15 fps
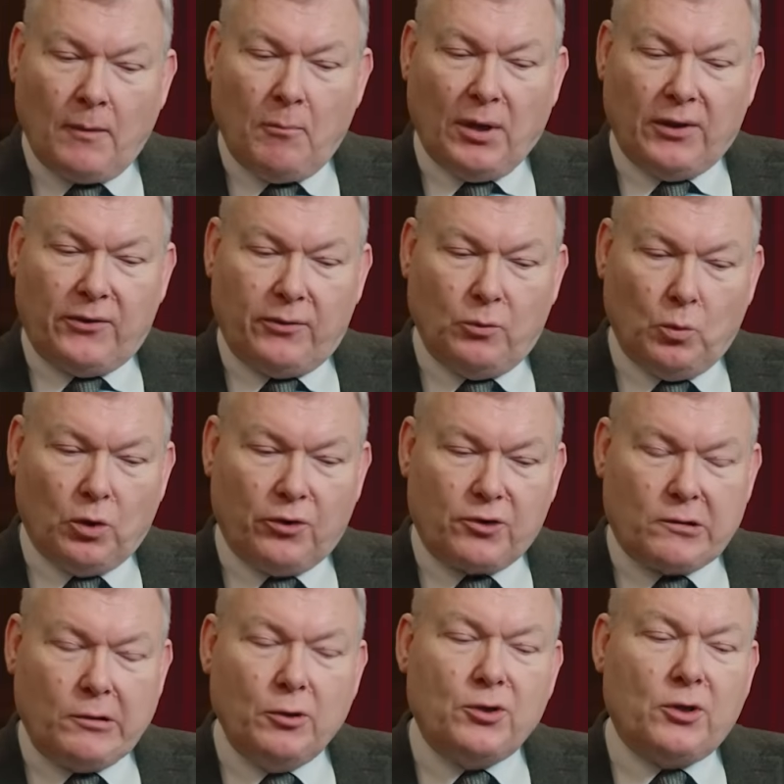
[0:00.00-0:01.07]
But what's
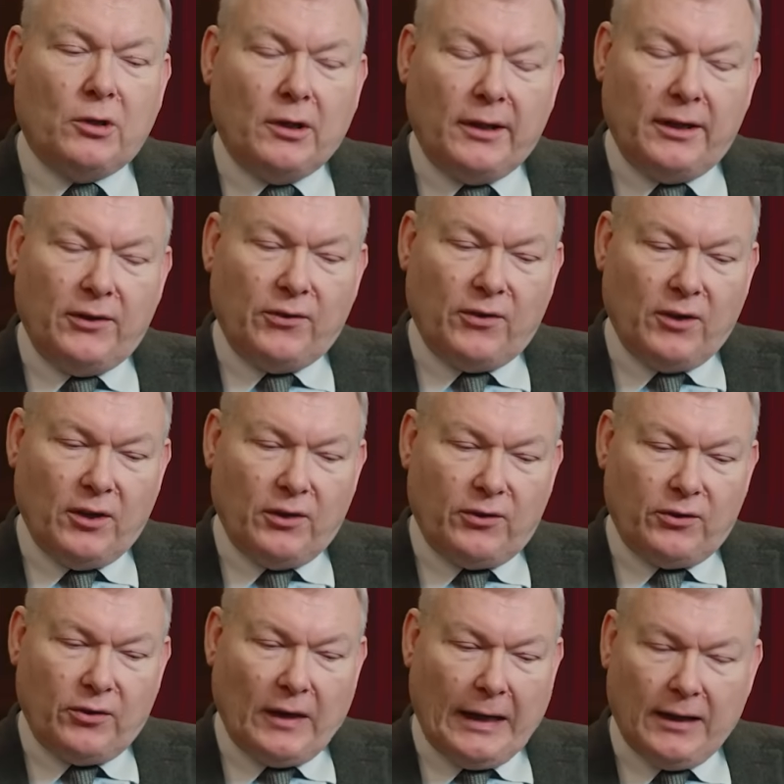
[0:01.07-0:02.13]
crucial is
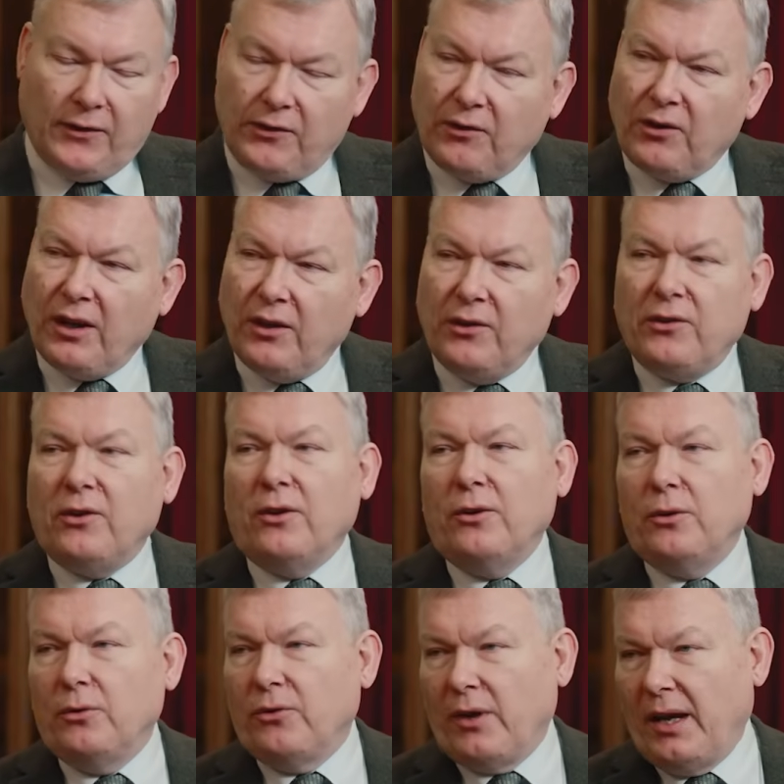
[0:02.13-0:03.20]
that Alistair Denniston,
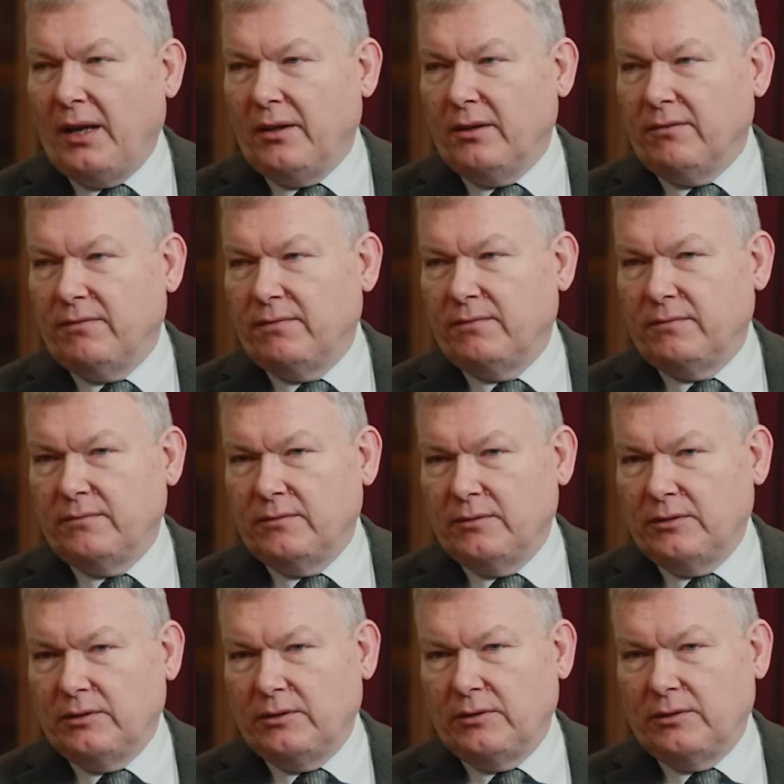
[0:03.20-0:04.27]
who's the head of
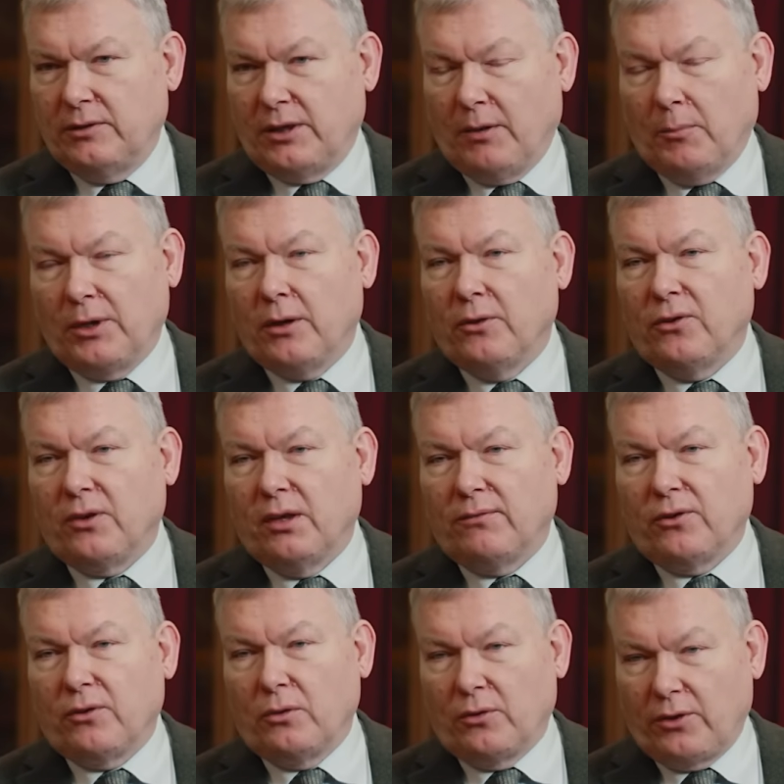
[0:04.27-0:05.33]
the Government Code and Cipher
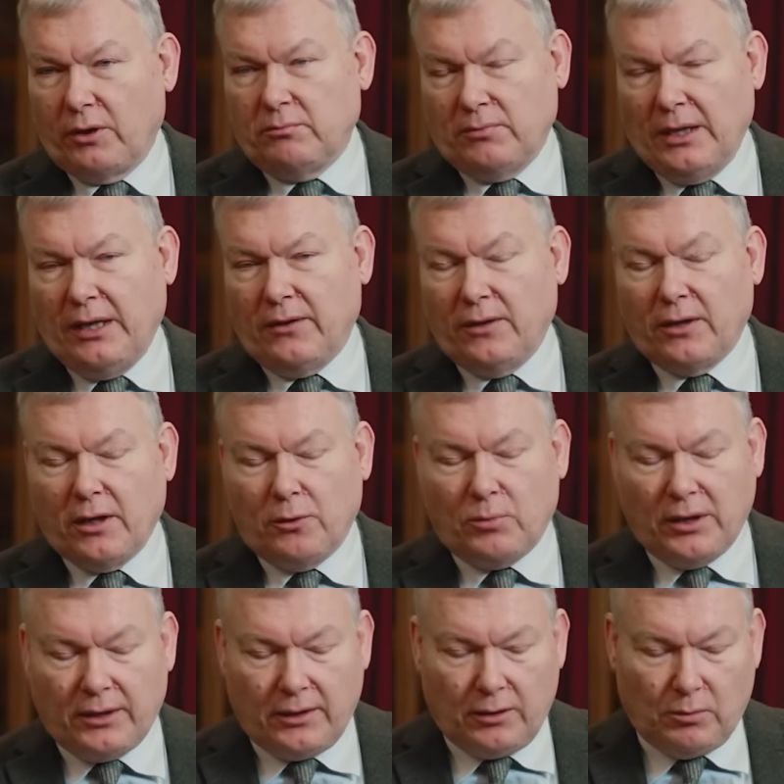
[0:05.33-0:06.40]
School, so head of the
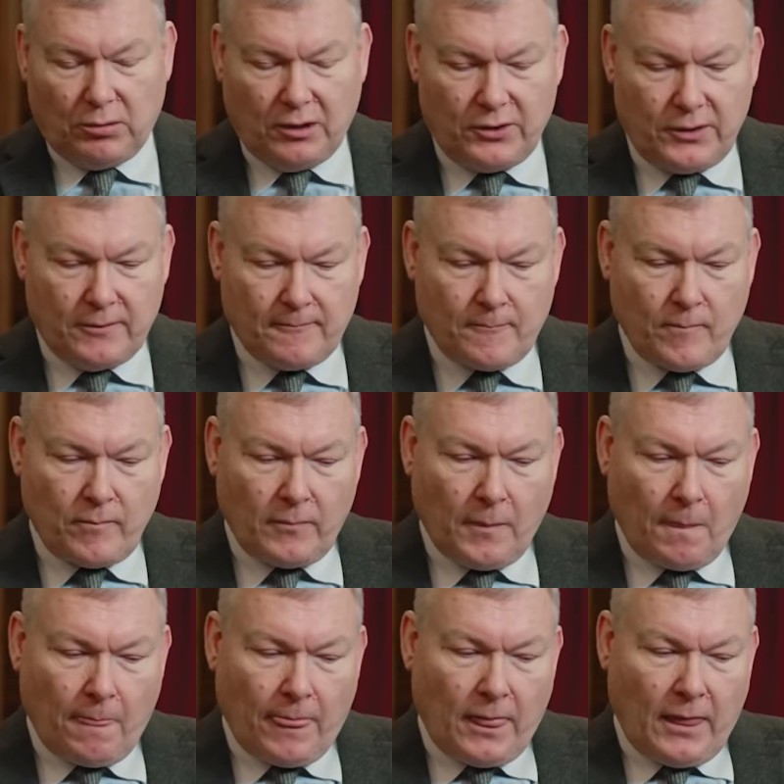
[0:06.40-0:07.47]
code-breaking operation,
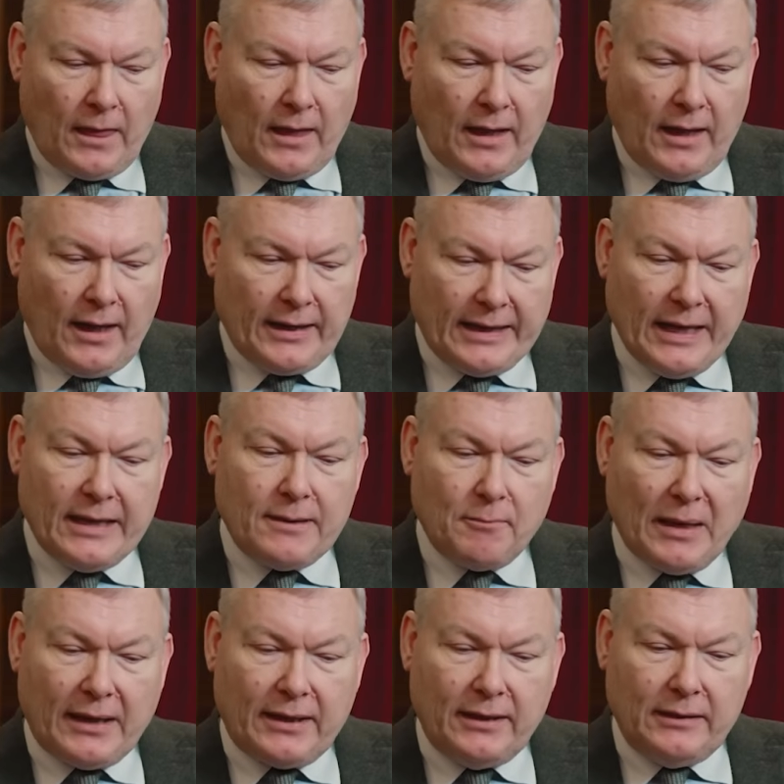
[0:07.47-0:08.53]
again,
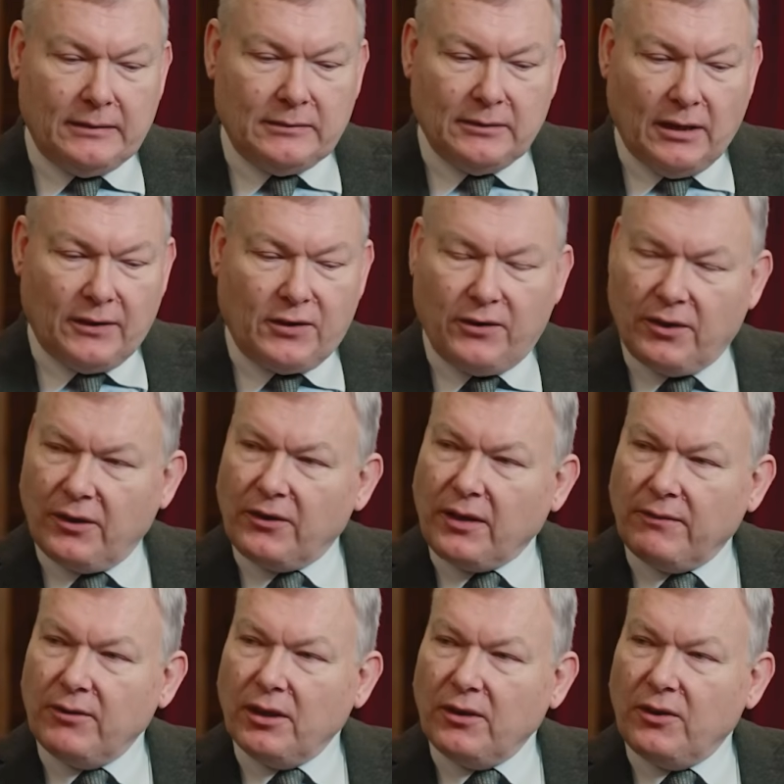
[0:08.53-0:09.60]
back in
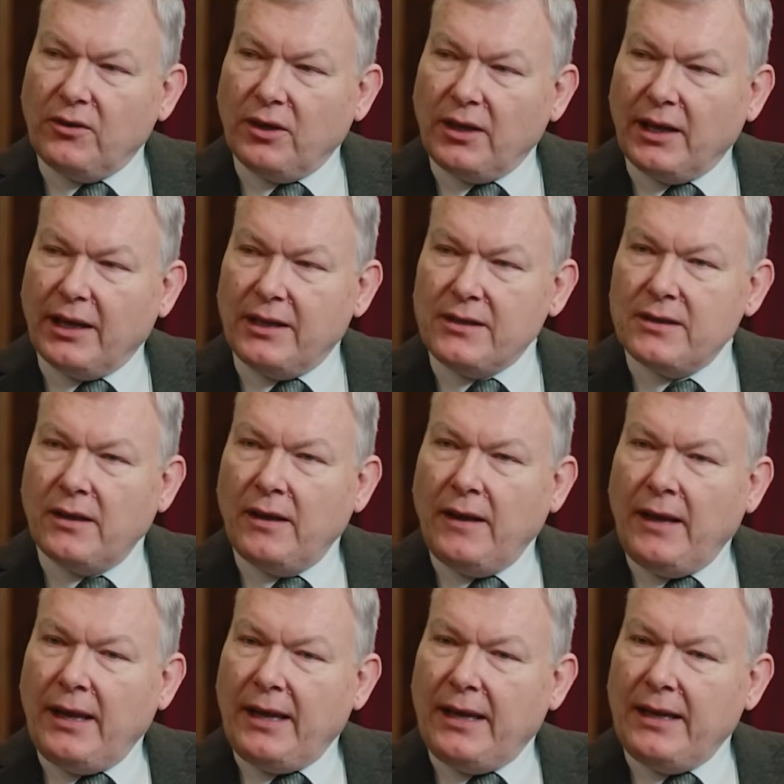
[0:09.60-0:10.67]
1937, 1938,
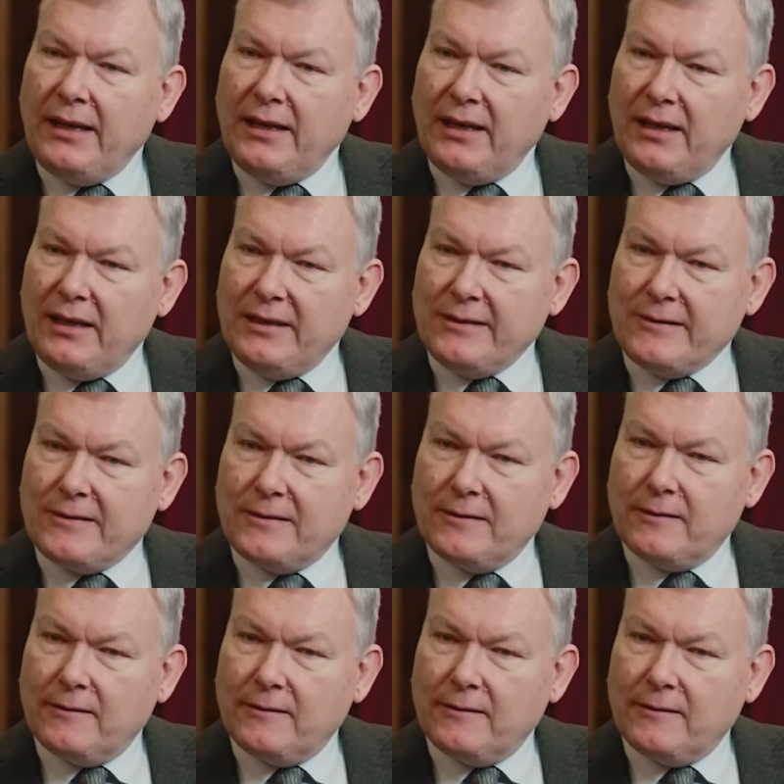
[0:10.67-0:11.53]
he is